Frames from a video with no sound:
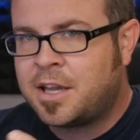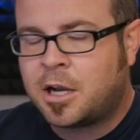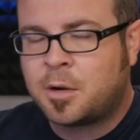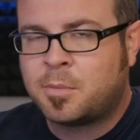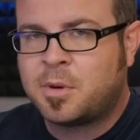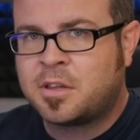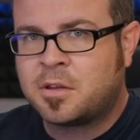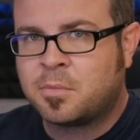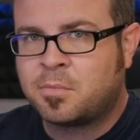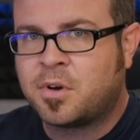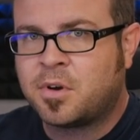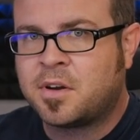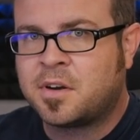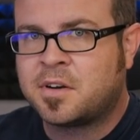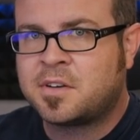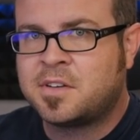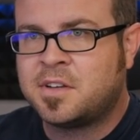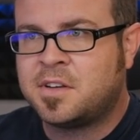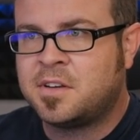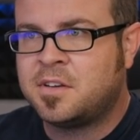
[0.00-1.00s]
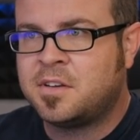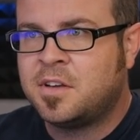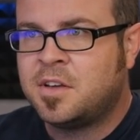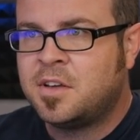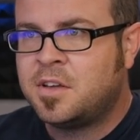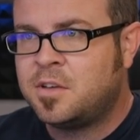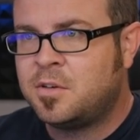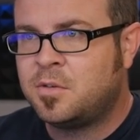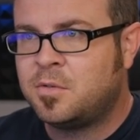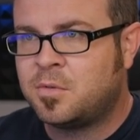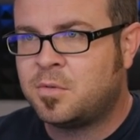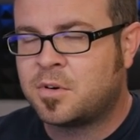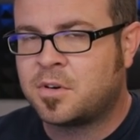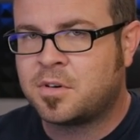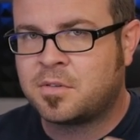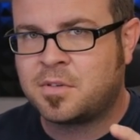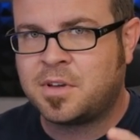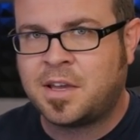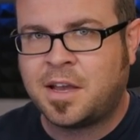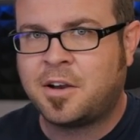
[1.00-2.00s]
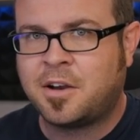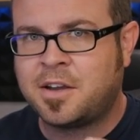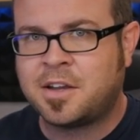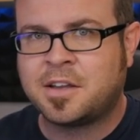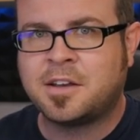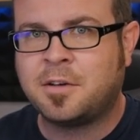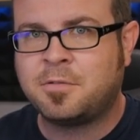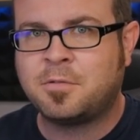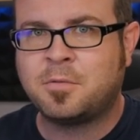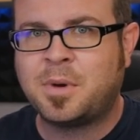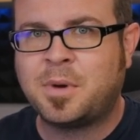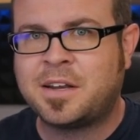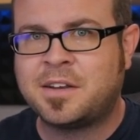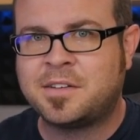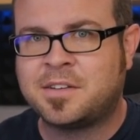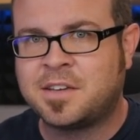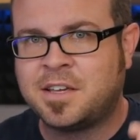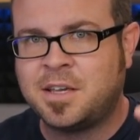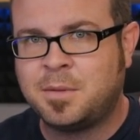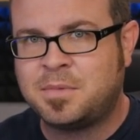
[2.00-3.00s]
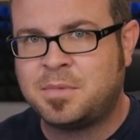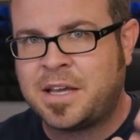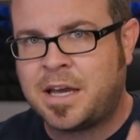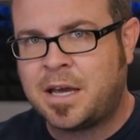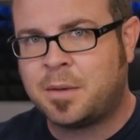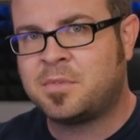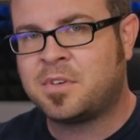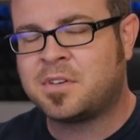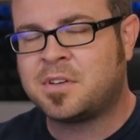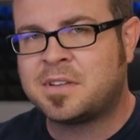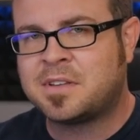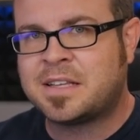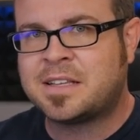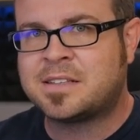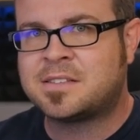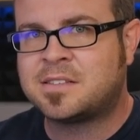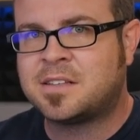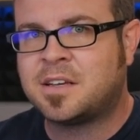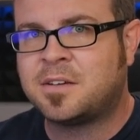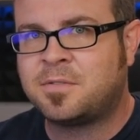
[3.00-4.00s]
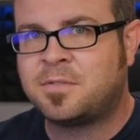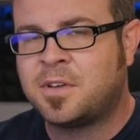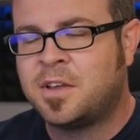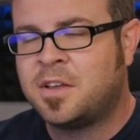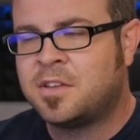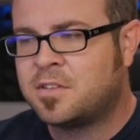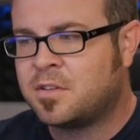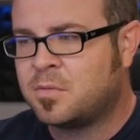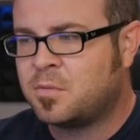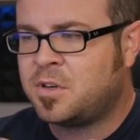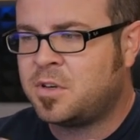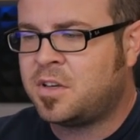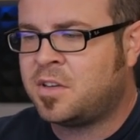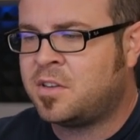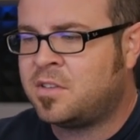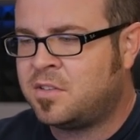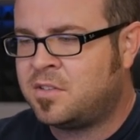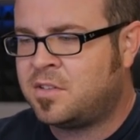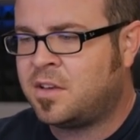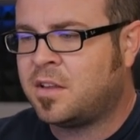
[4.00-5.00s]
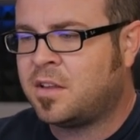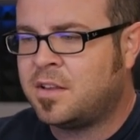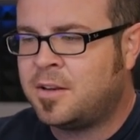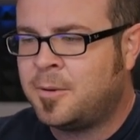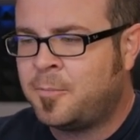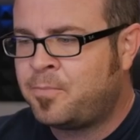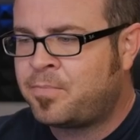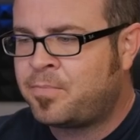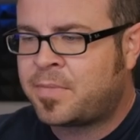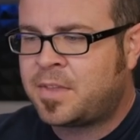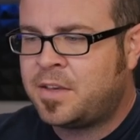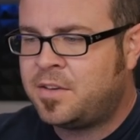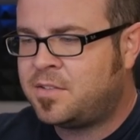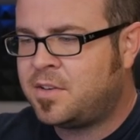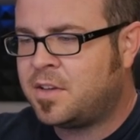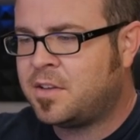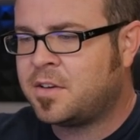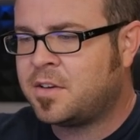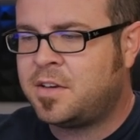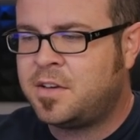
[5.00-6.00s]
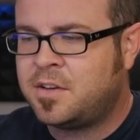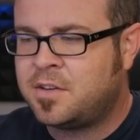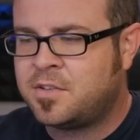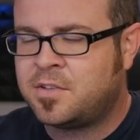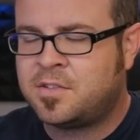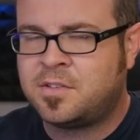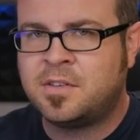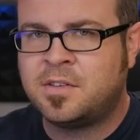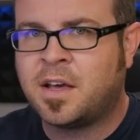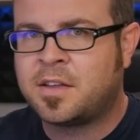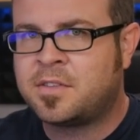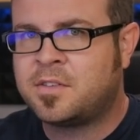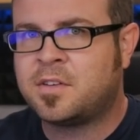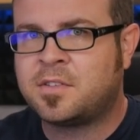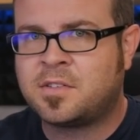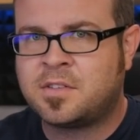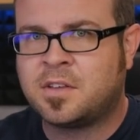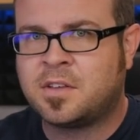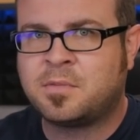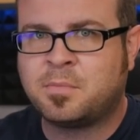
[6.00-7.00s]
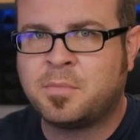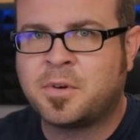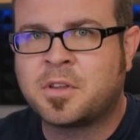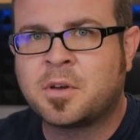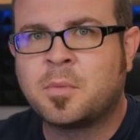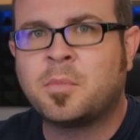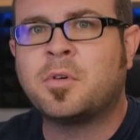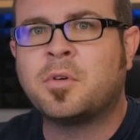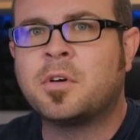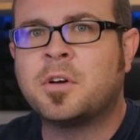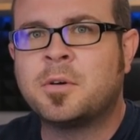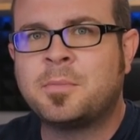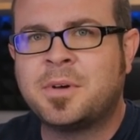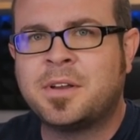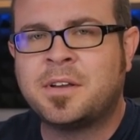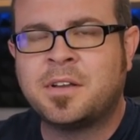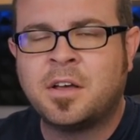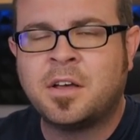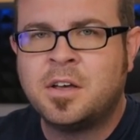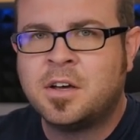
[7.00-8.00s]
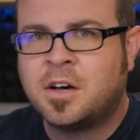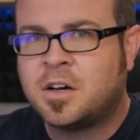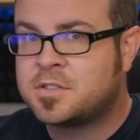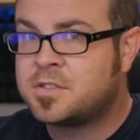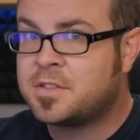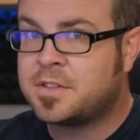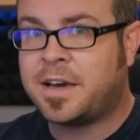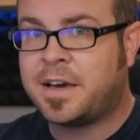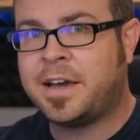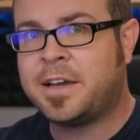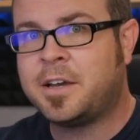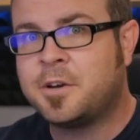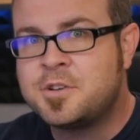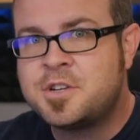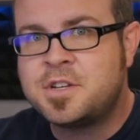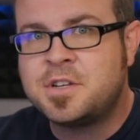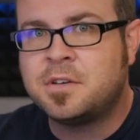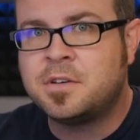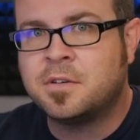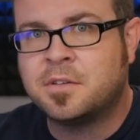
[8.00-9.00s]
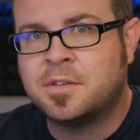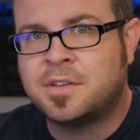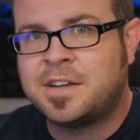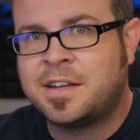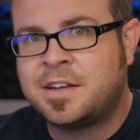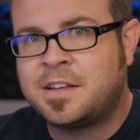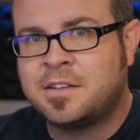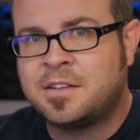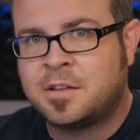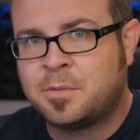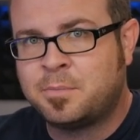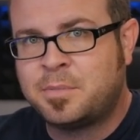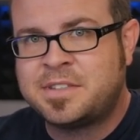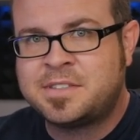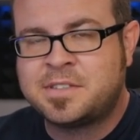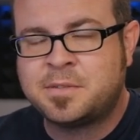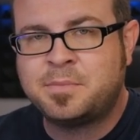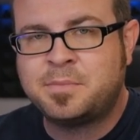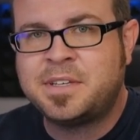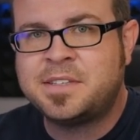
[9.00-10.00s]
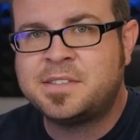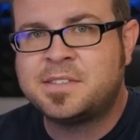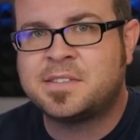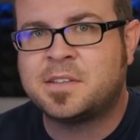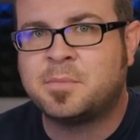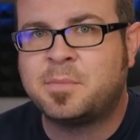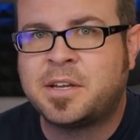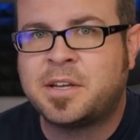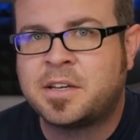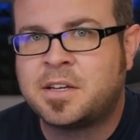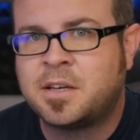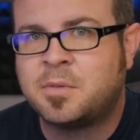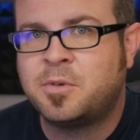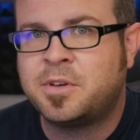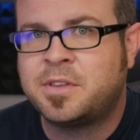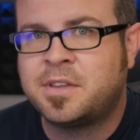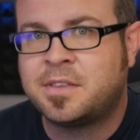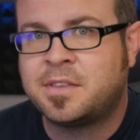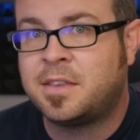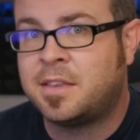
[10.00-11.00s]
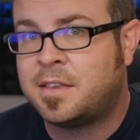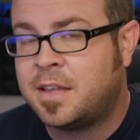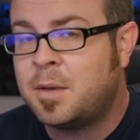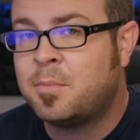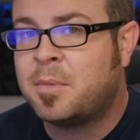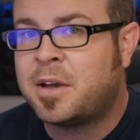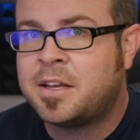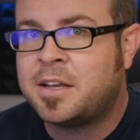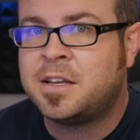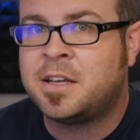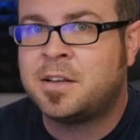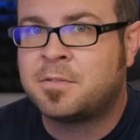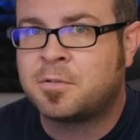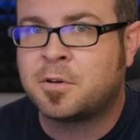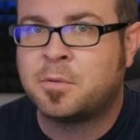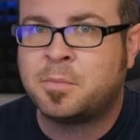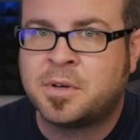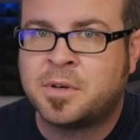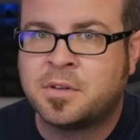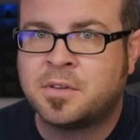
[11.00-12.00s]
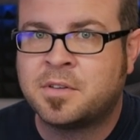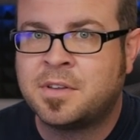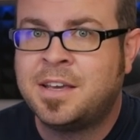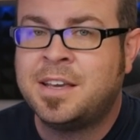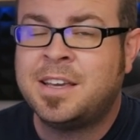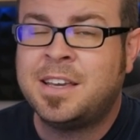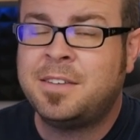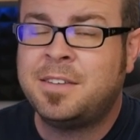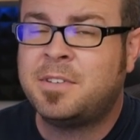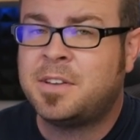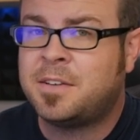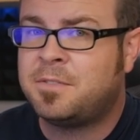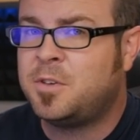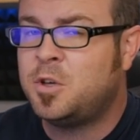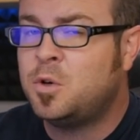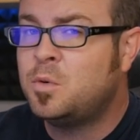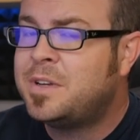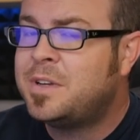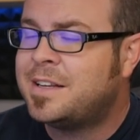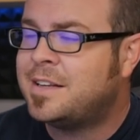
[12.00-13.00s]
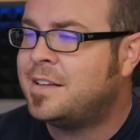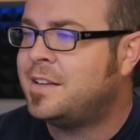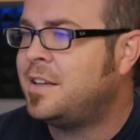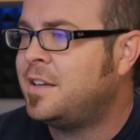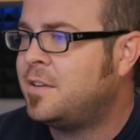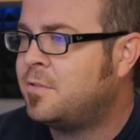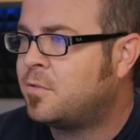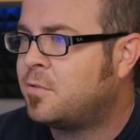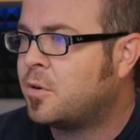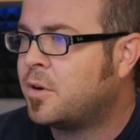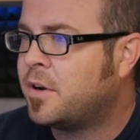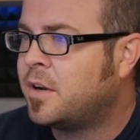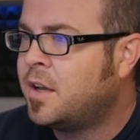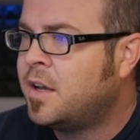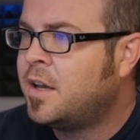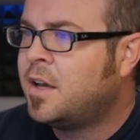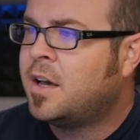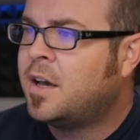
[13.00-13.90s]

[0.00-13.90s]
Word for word: care about the product and you were caring enough about it to keep tabs on all that stuff so that when you can sell it, you say, look, here's not just this motherboard, but also the I/O shield and any little bits and pieces that might have come with it. They might need for a build, even if you didn't need for it.